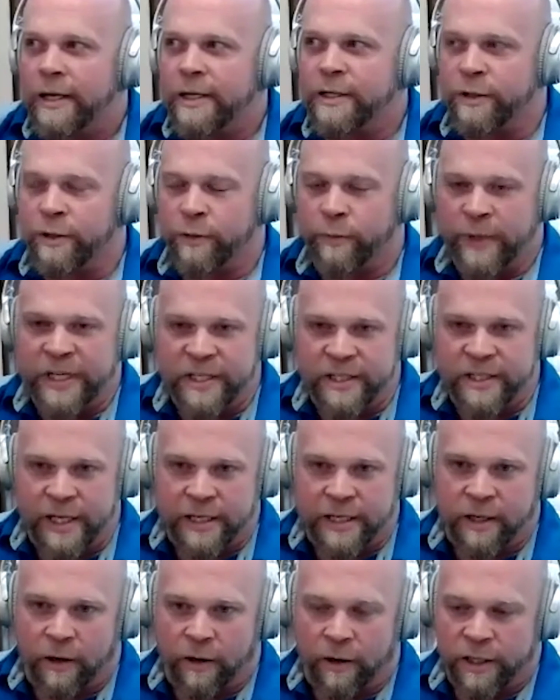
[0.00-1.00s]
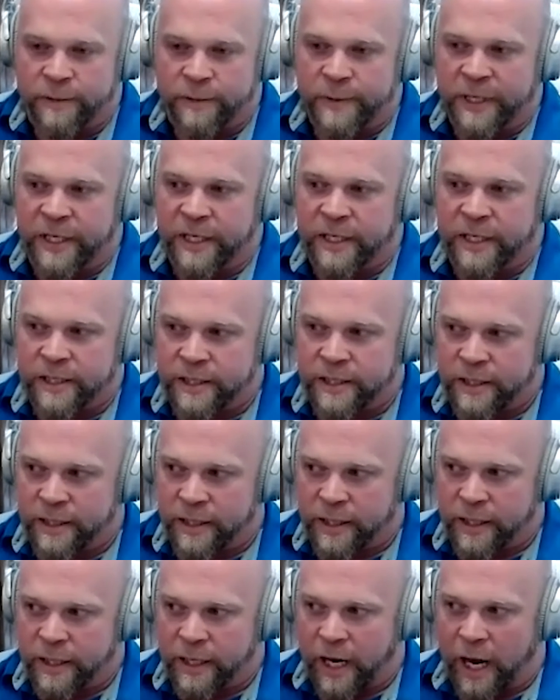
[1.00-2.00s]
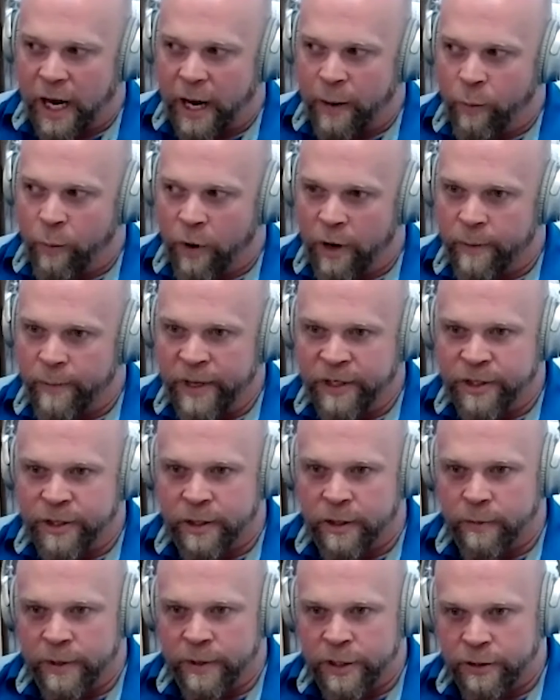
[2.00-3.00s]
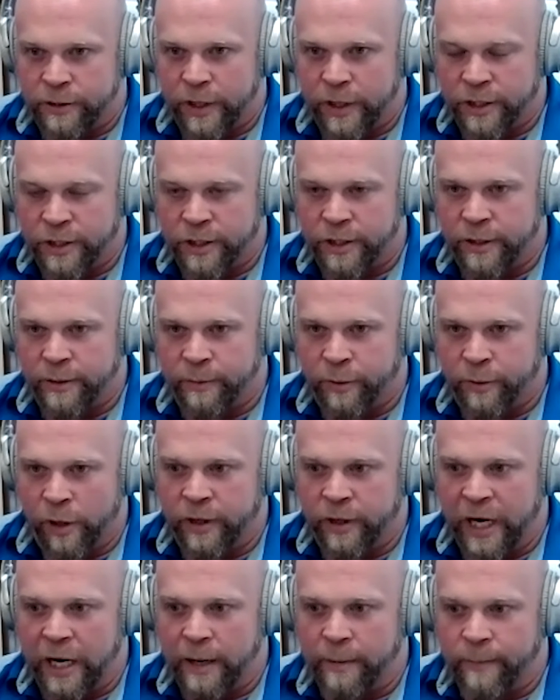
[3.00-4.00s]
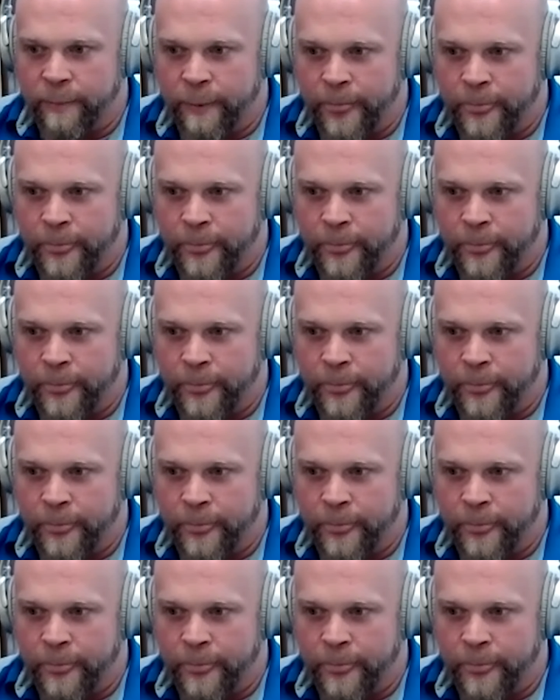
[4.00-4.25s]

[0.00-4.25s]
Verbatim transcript: So the reason that's hard is because I want to make sure that we structure the program,